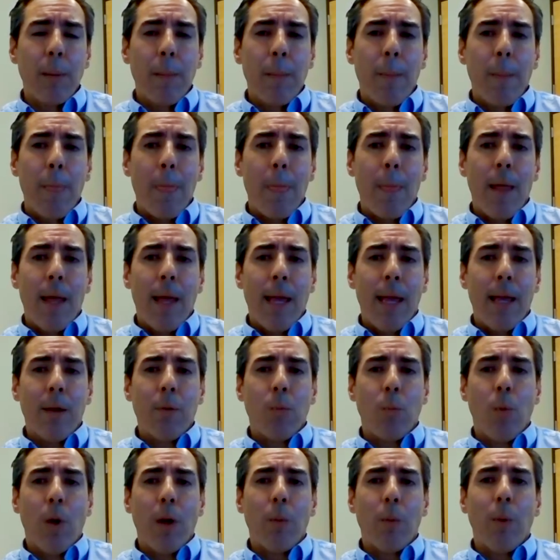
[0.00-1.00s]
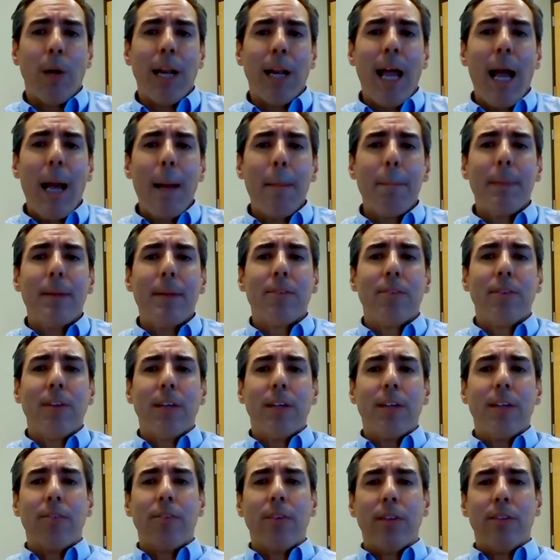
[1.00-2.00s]
And what happens
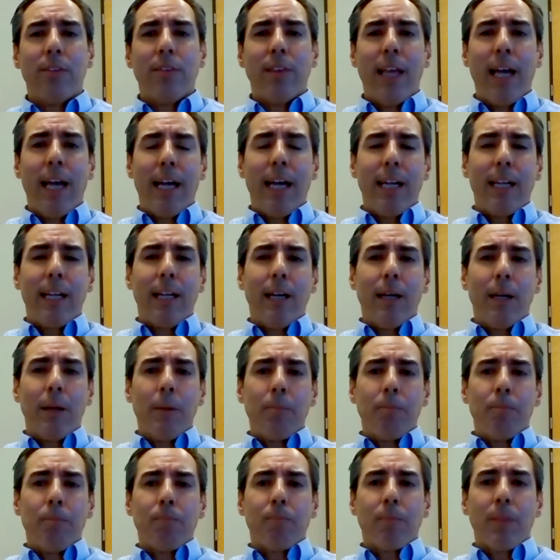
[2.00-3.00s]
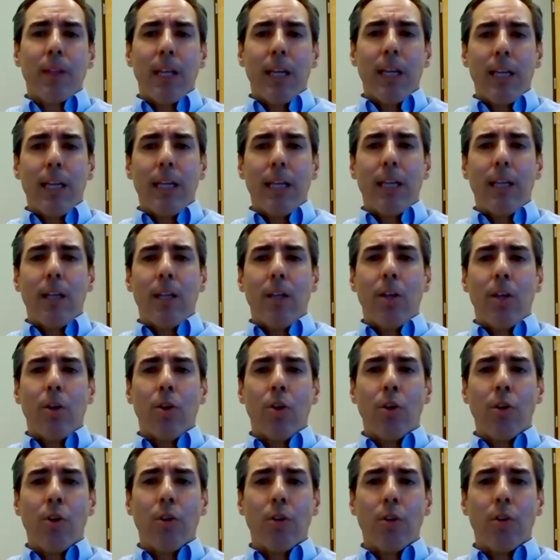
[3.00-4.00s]
is that
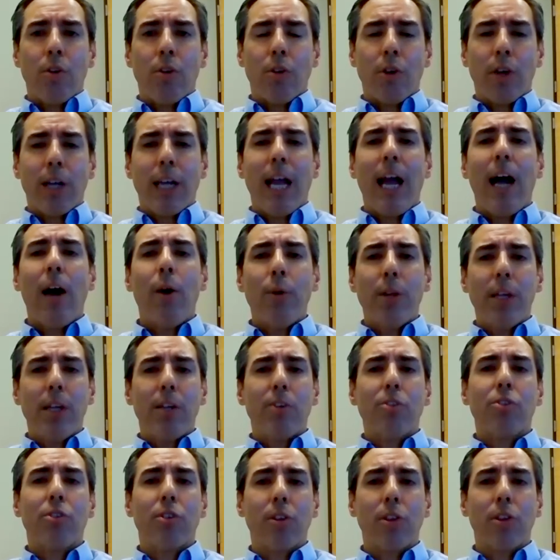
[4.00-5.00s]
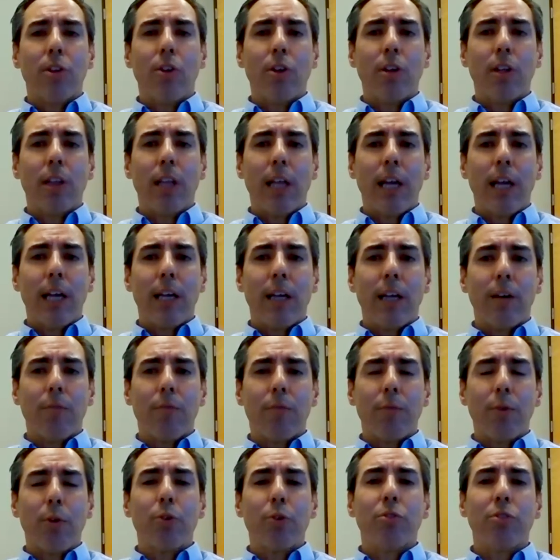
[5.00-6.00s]
your accounting should look like a
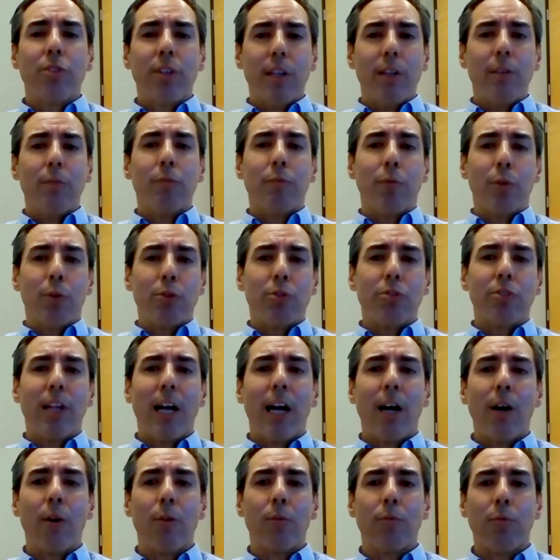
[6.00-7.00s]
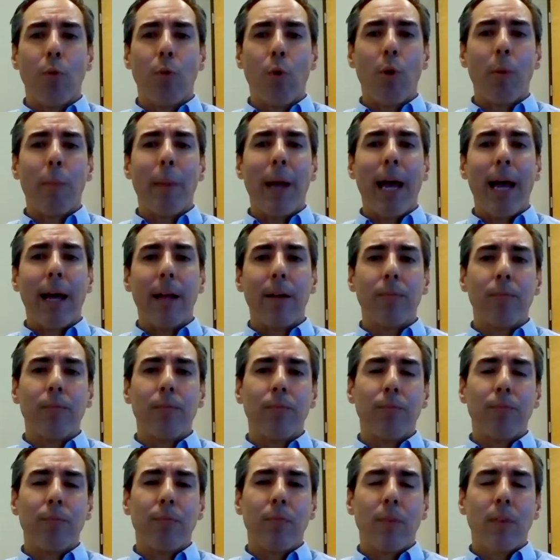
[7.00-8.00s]
first in, first out format.
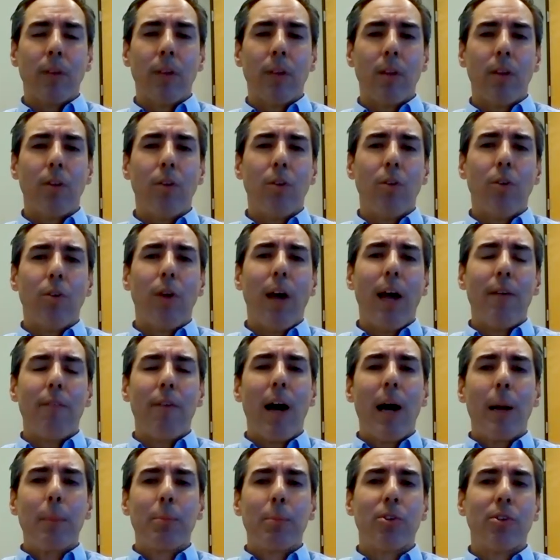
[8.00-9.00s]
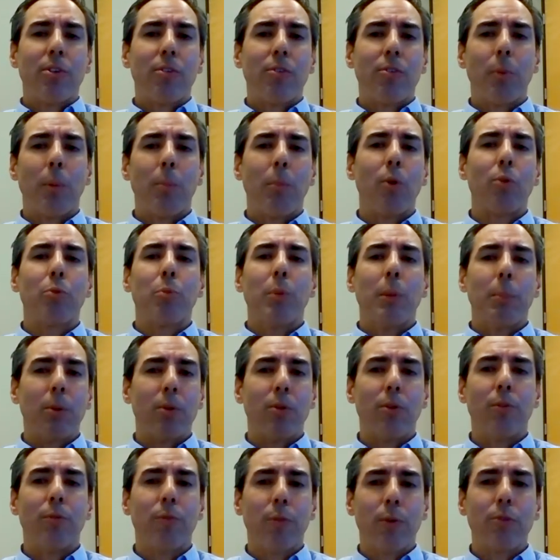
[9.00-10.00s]
You have options, but most people
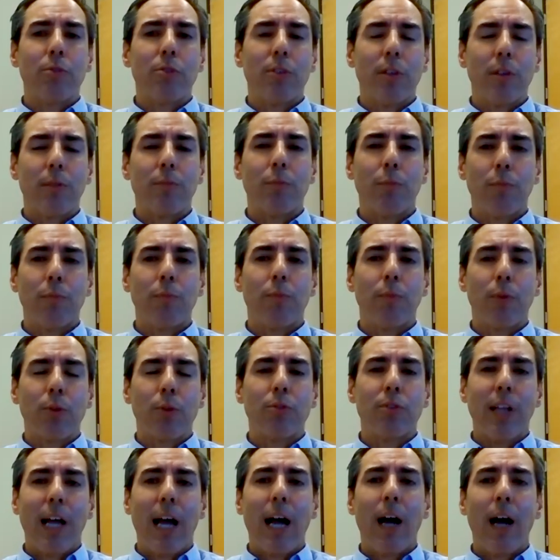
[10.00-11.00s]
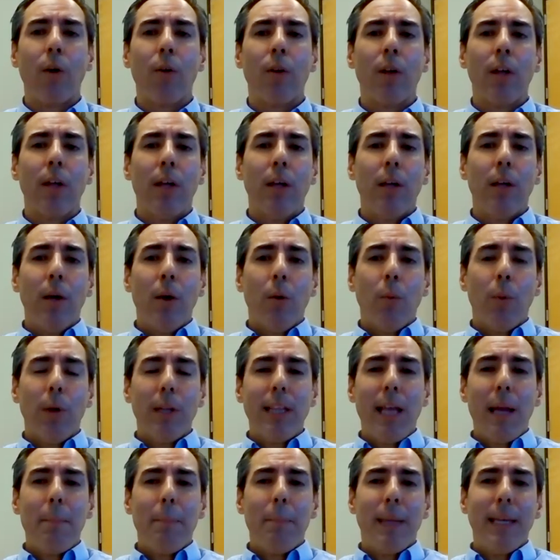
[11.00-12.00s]
do first in, first out. What
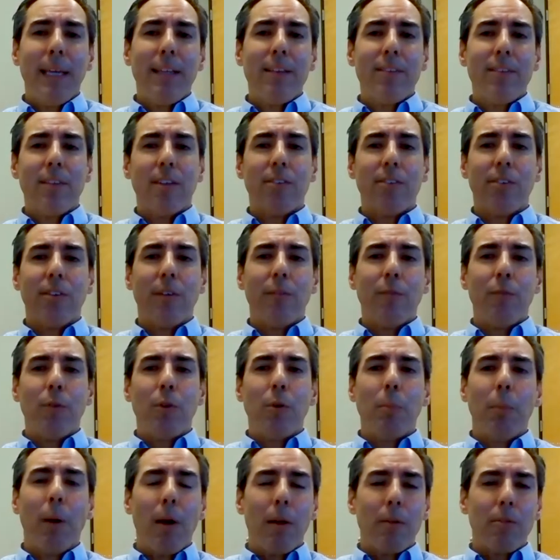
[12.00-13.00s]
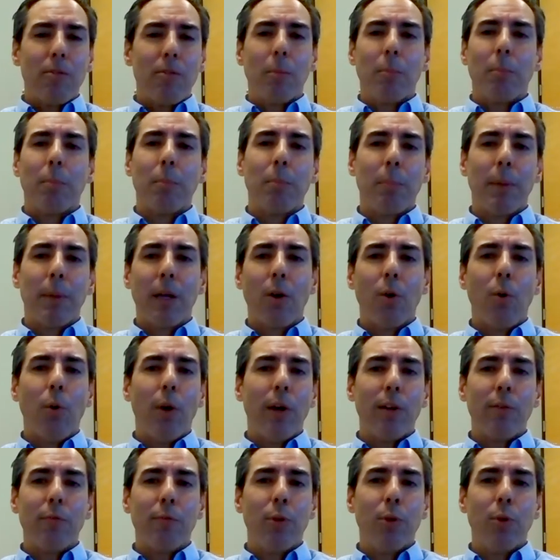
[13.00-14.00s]
that means is if you bought some
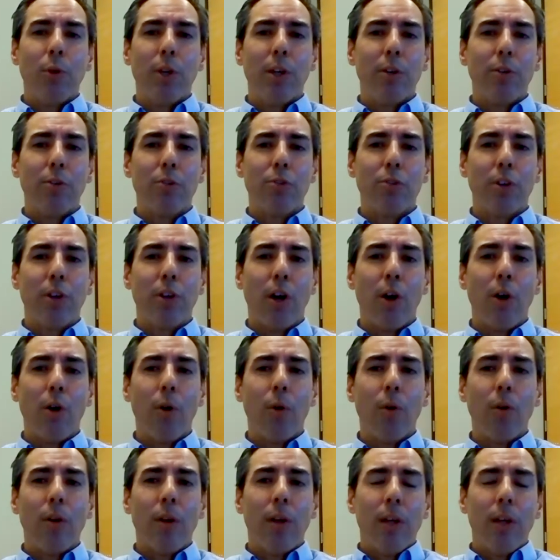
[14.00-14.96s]
Bitcoin a few years ago